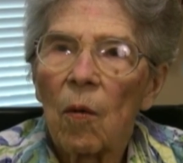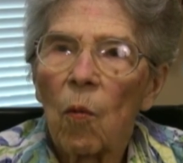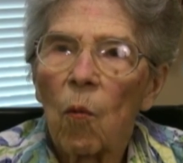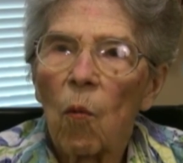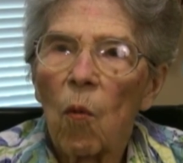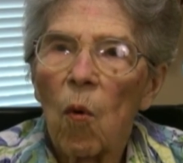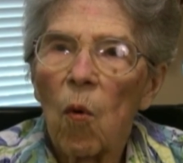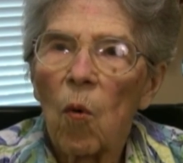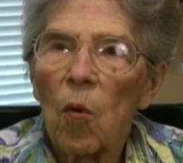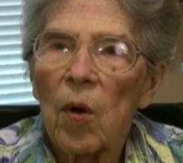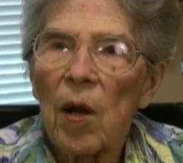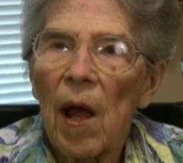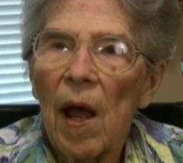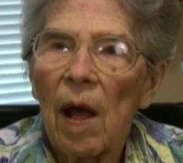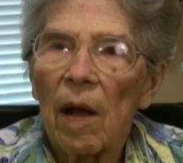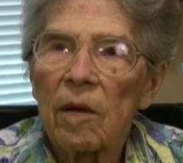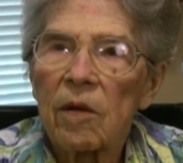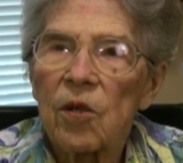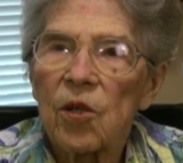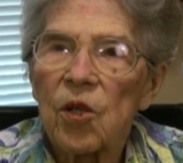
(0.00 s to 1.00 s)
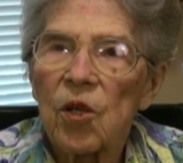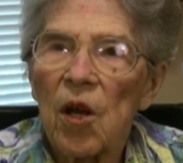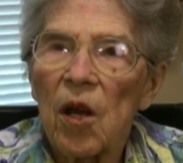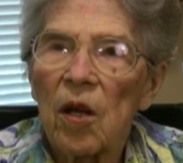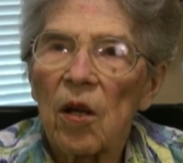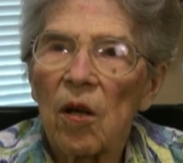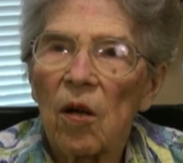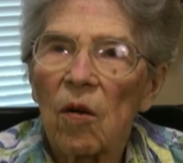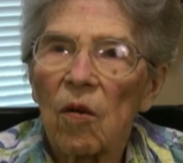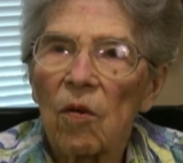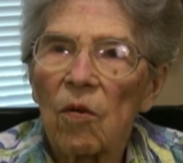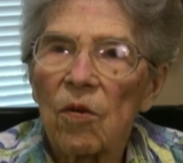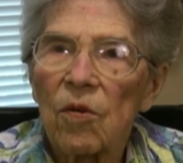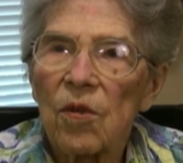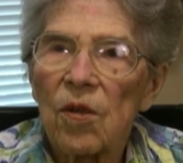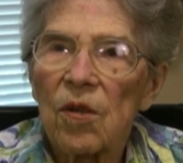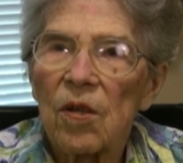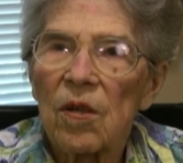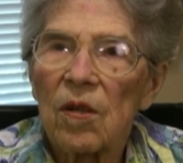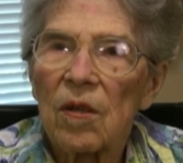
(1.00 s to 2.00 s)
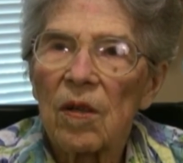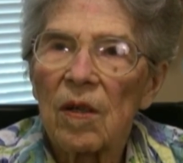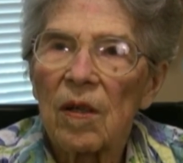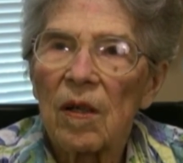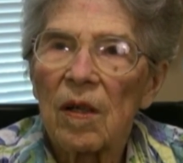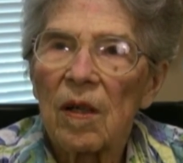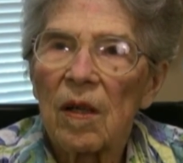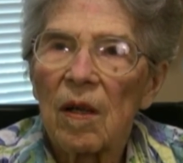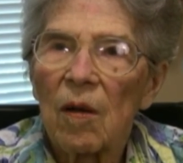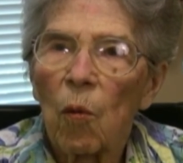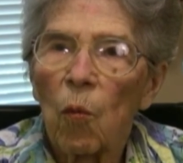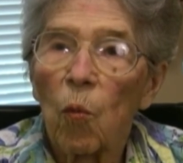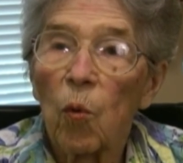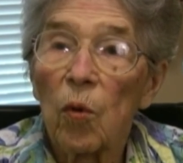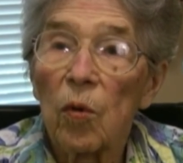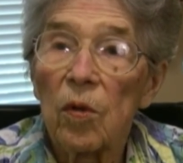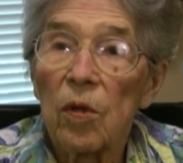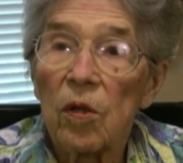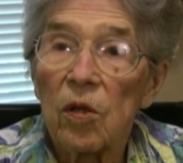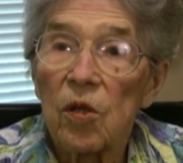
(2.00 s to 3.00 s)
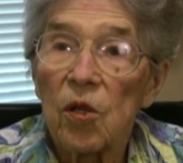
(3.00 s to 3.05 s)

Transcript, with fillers: worn out shingles, wooden